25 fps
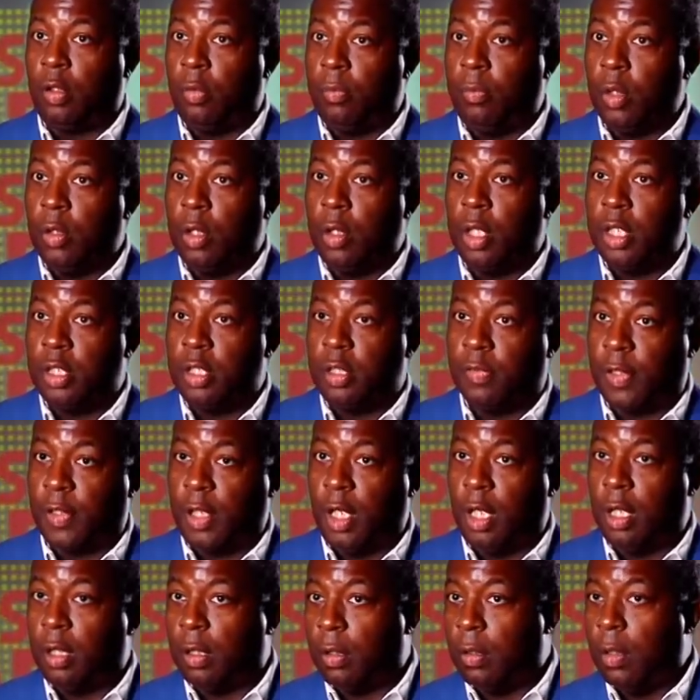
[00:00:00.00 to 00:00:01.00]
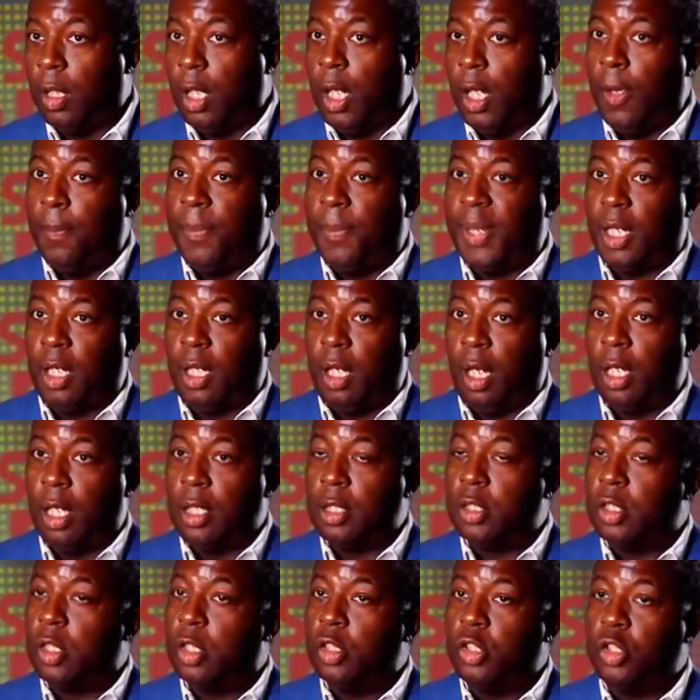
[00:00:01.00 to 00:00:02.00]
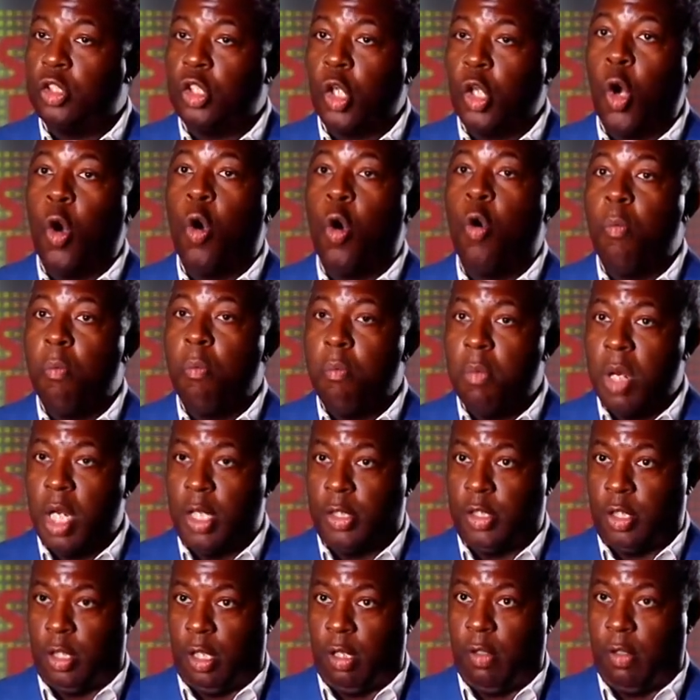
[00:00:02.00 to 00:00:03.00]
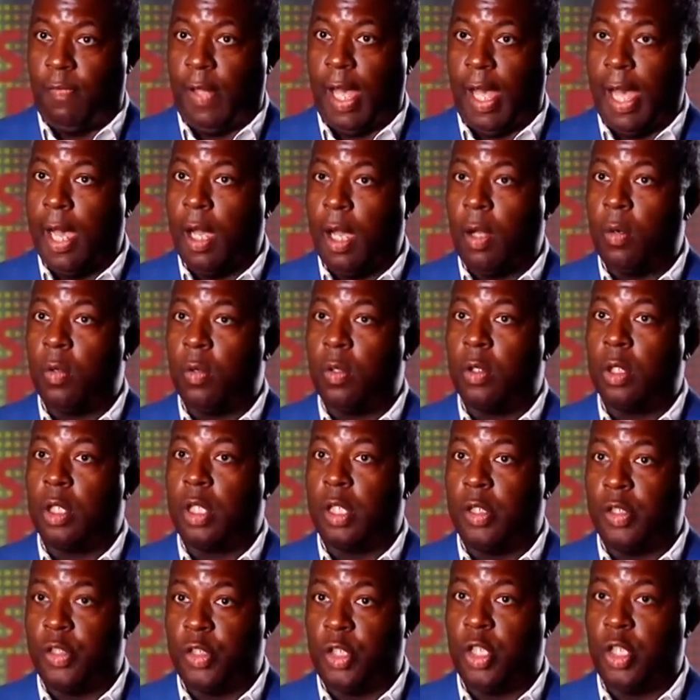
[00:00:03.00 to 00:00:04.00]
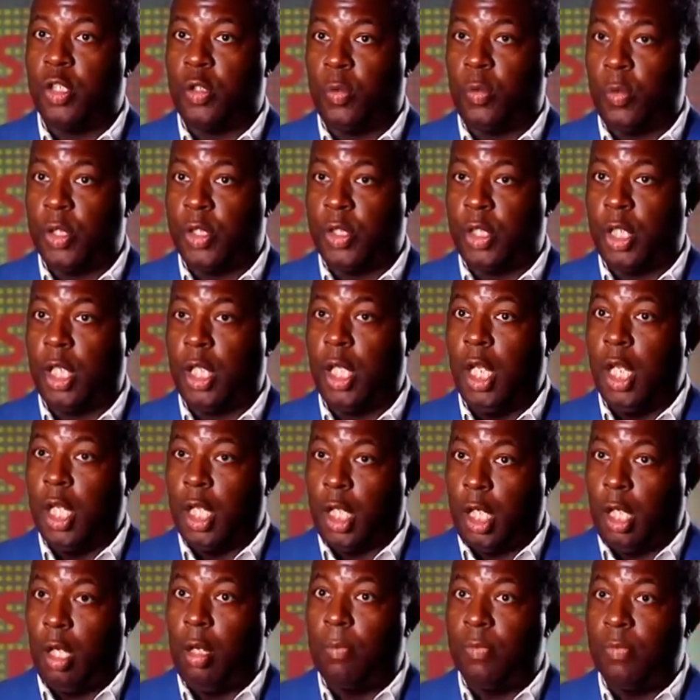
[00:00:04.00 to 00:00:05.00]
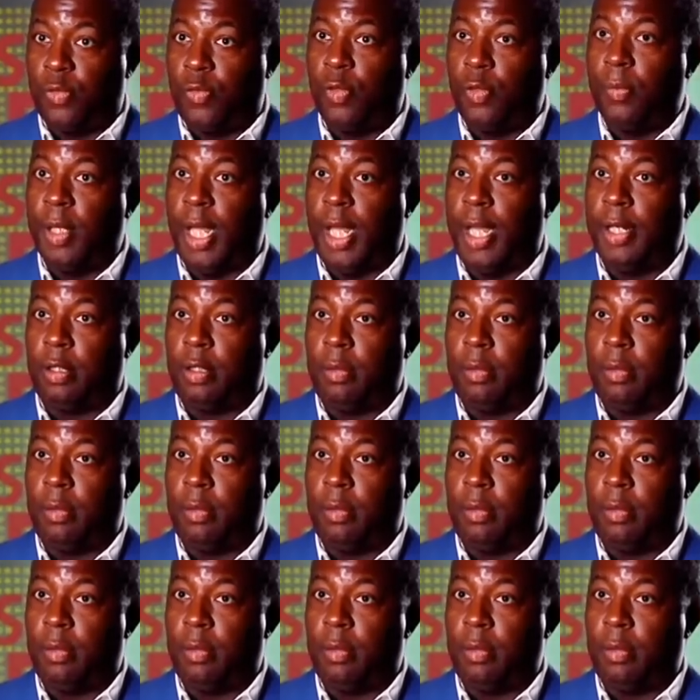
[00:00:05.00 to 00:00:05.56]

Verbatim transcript: communities of color because so much of our constituency comes from that